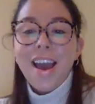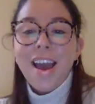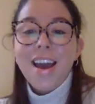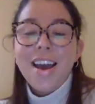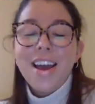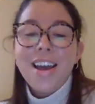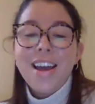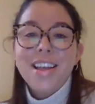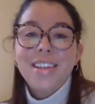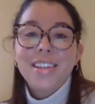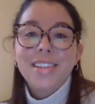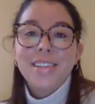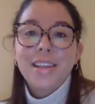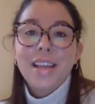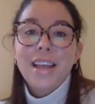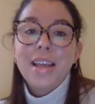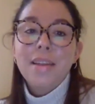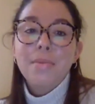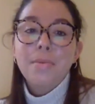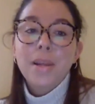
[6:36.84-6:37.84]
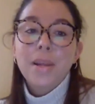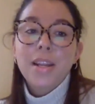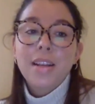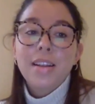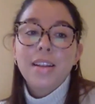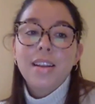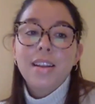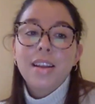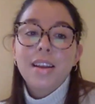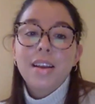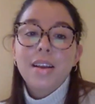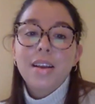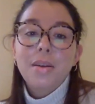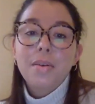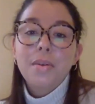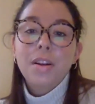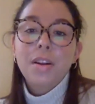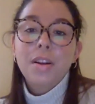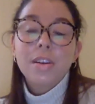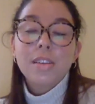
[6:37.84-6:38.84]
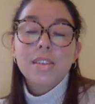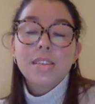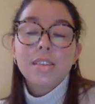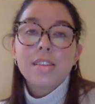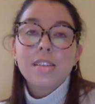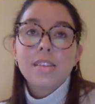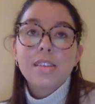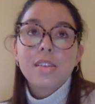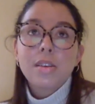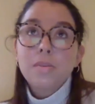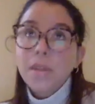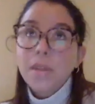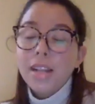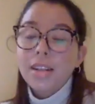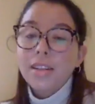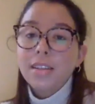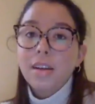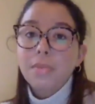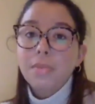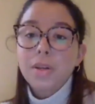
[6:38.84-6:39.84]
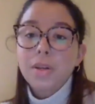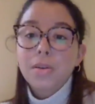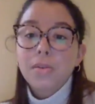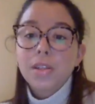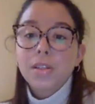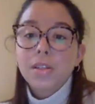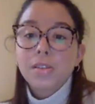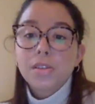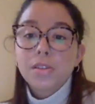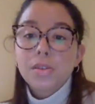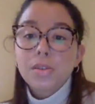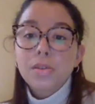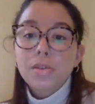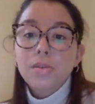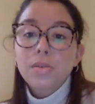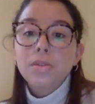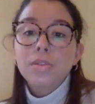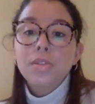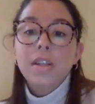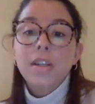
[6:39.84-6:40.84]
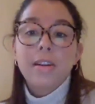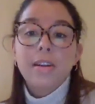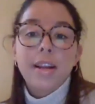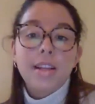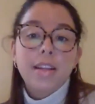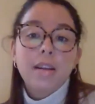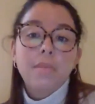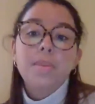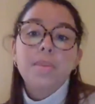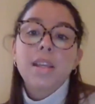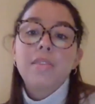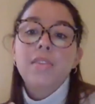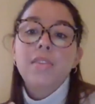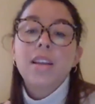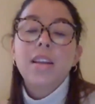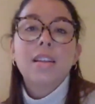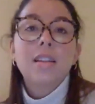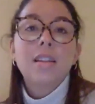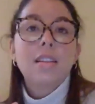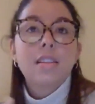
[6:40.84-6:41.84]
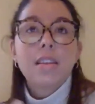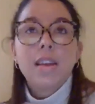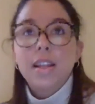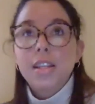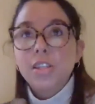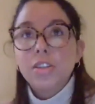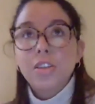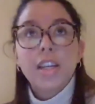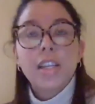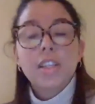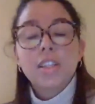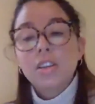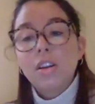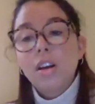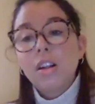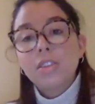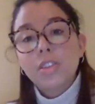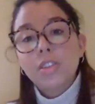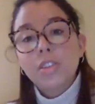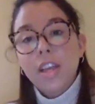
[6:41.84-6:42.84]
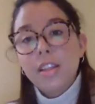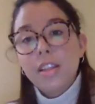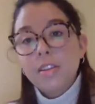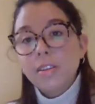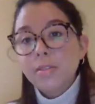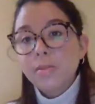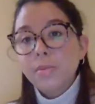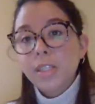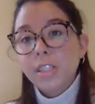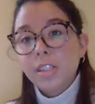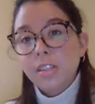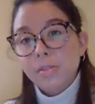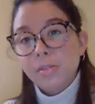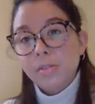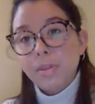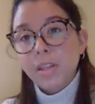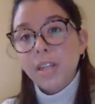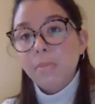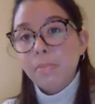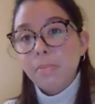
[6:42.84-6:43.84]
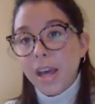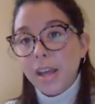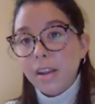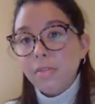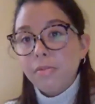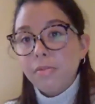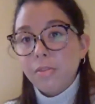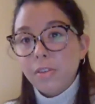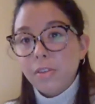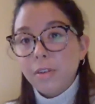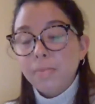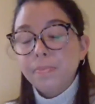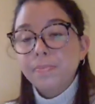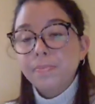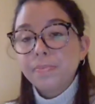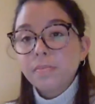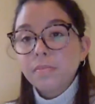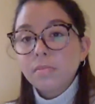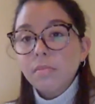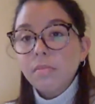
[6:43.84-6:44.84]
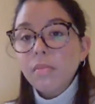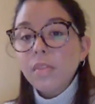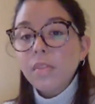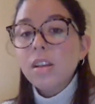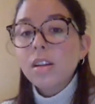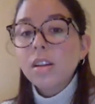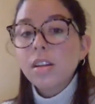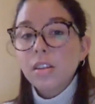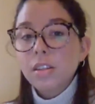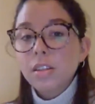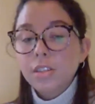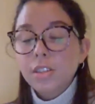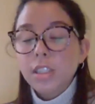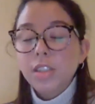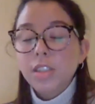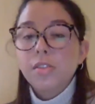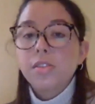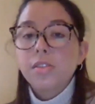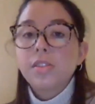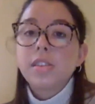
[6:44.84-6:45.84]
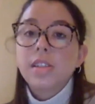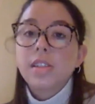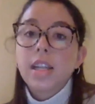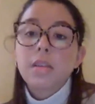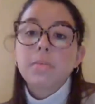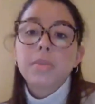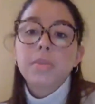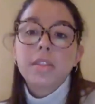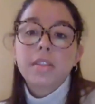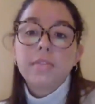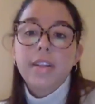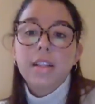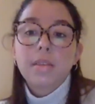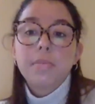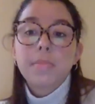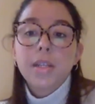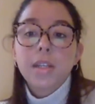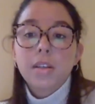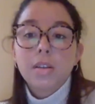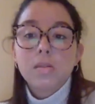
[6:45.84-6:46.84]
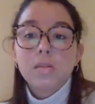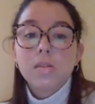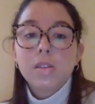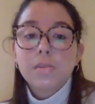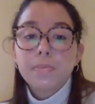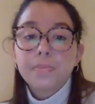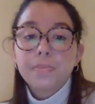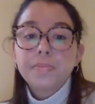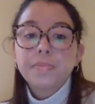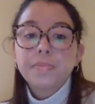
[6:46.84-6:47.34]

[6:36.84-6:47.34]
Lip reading: And when girls don't end up going to school, they end up leaving the education altogether, which is really bad for continued sustainable development goals.